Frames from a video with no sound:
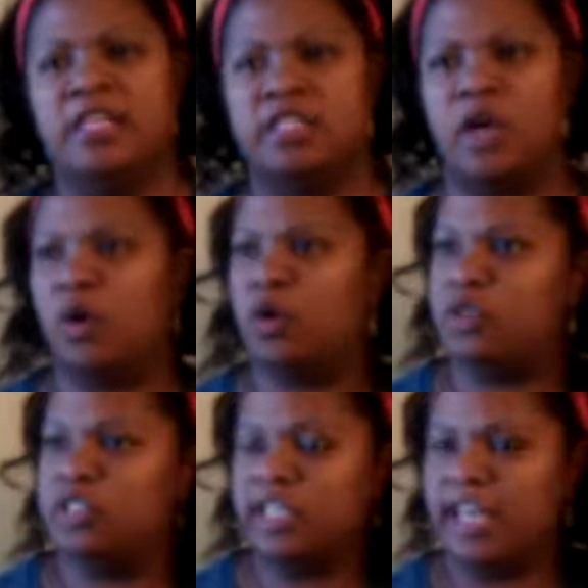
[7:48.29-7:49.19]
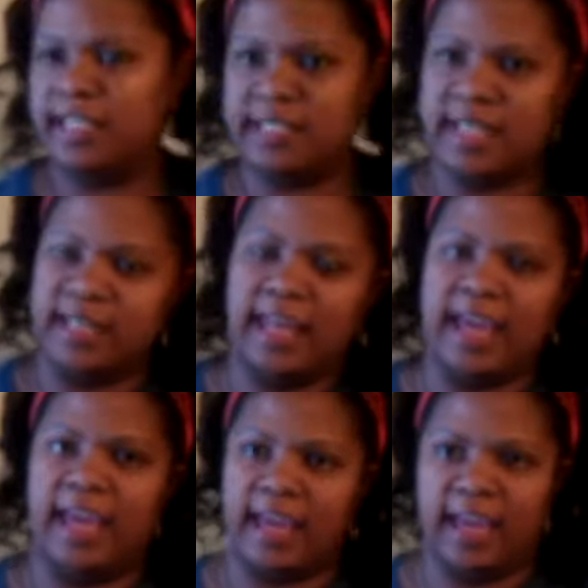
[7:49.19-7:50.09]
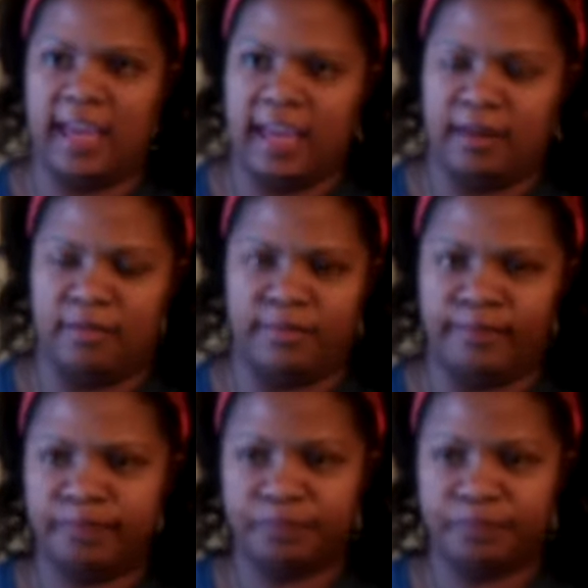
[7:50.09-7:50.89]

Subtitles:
So today is Sunday, and